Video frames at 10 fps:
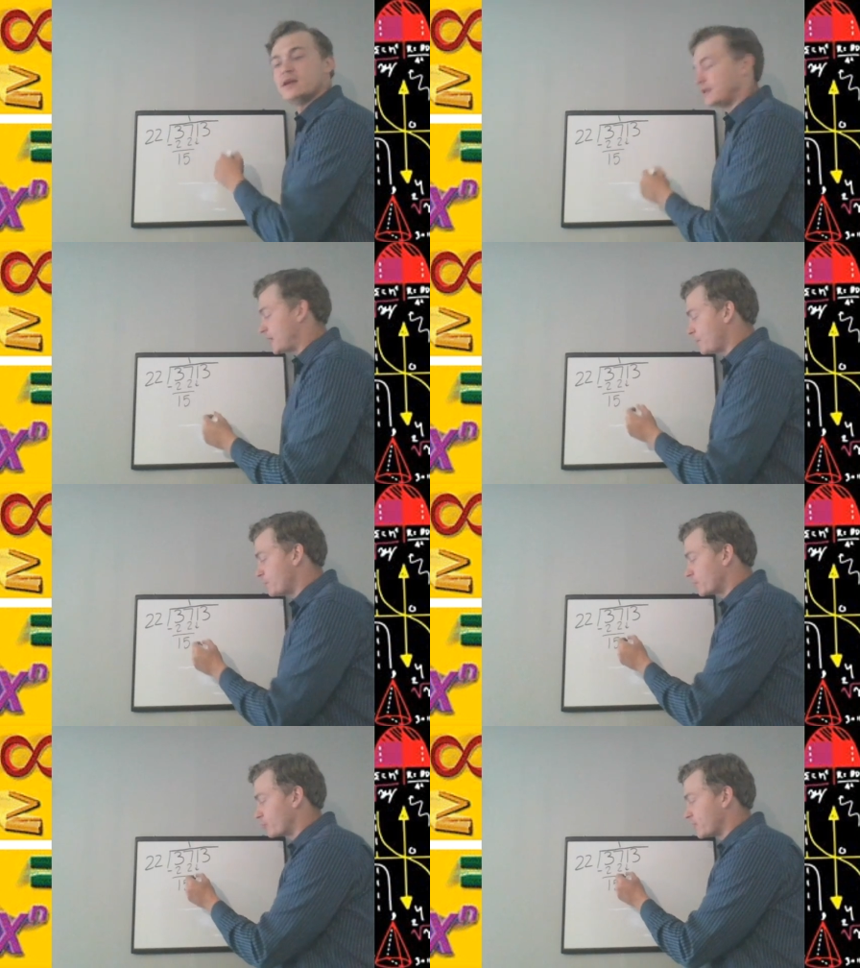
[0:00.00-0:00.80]
Now we
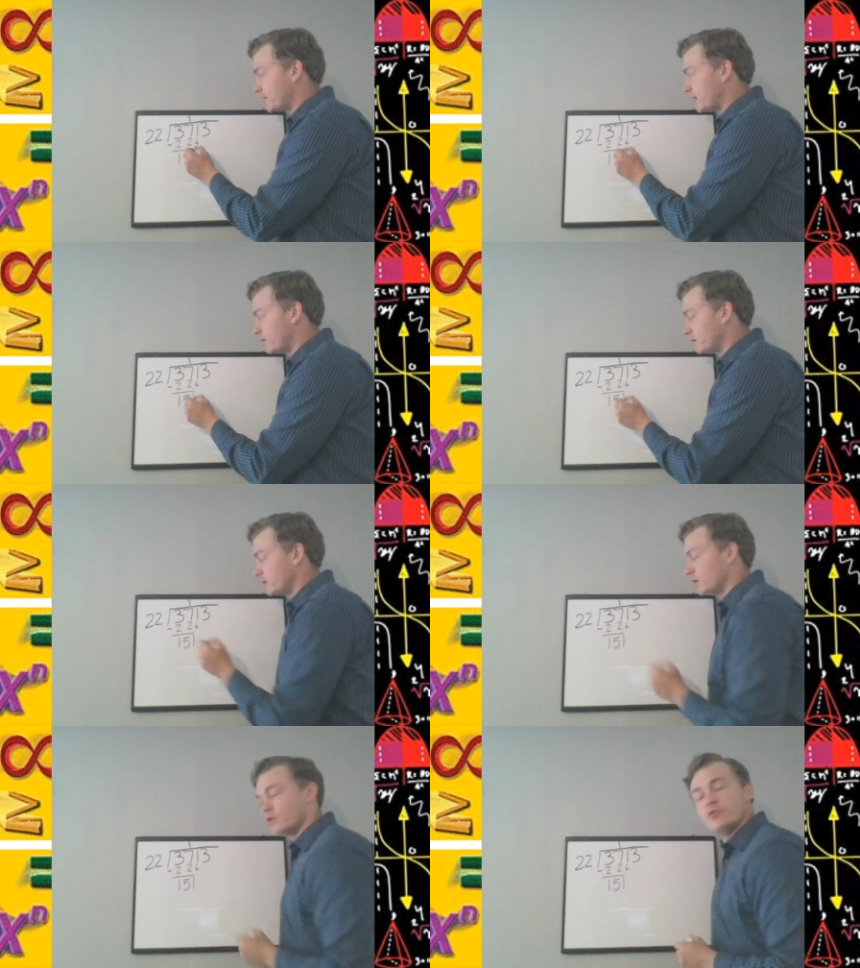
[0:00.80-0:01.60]
want to bring down
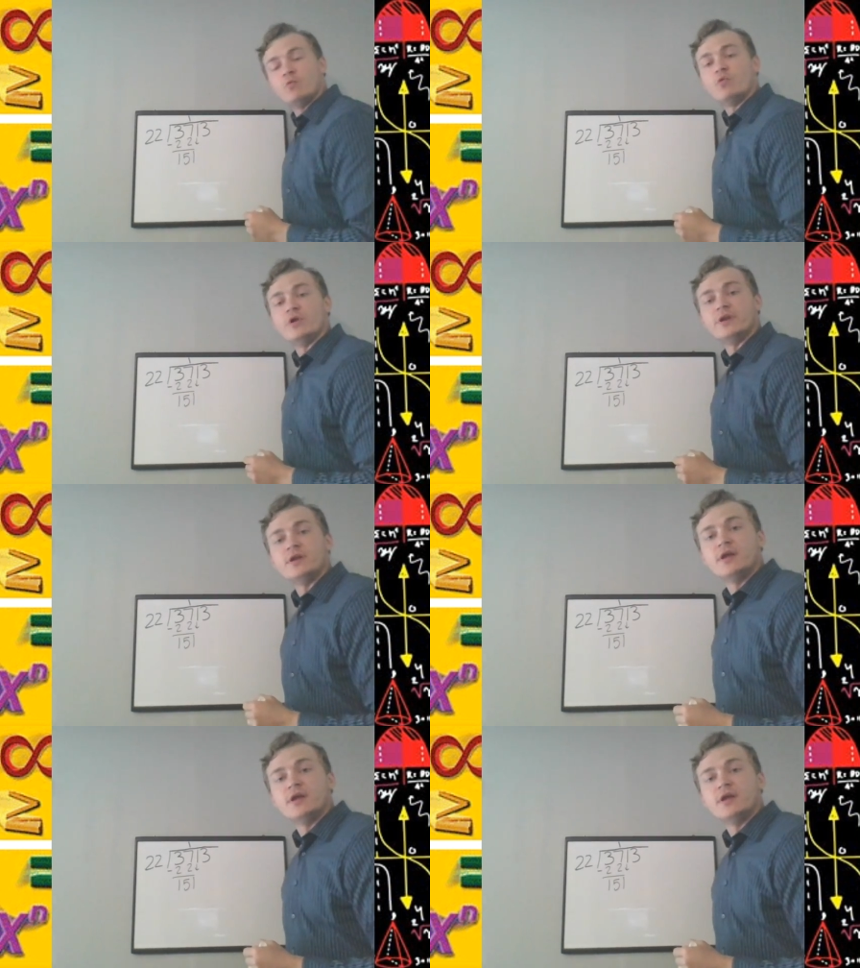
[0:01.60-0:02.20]
the 1.